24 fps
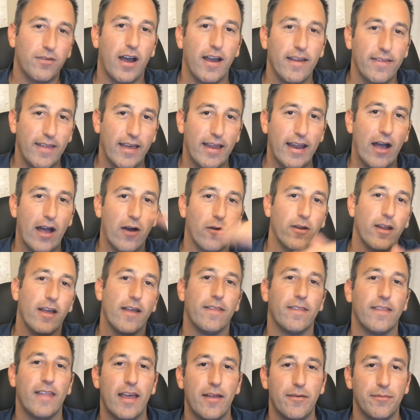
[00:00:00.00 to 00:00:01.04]
find that out,
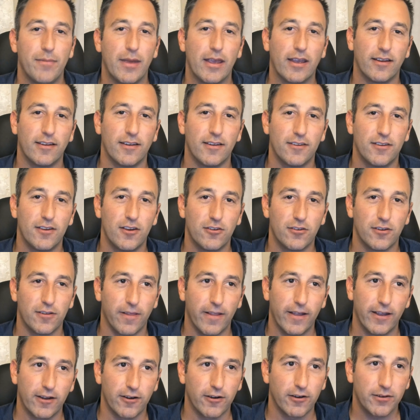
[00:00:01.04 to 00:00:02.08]
and then make a
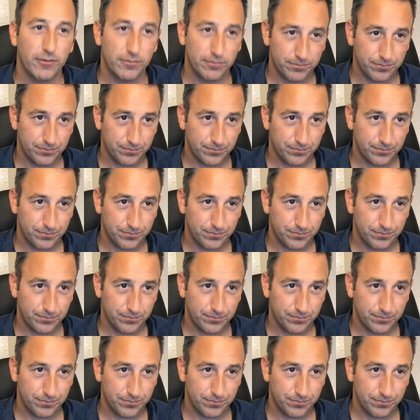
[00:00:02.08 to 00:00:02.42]
decision later.